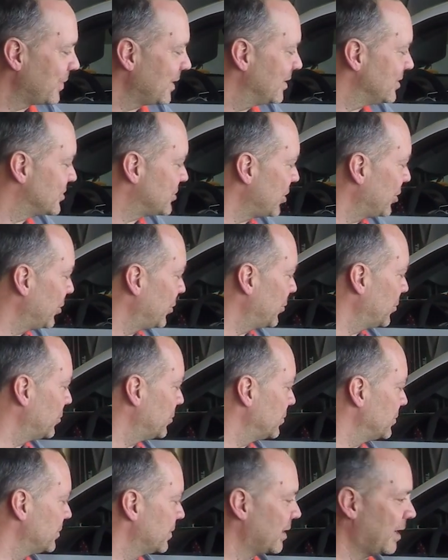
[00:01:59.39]

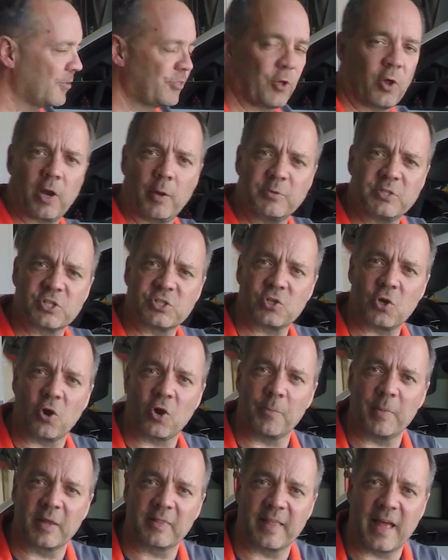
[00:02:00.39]
So I thought I would just
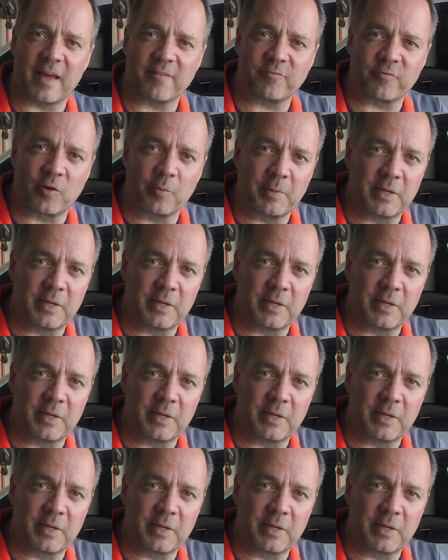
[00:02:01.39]
talk about that for a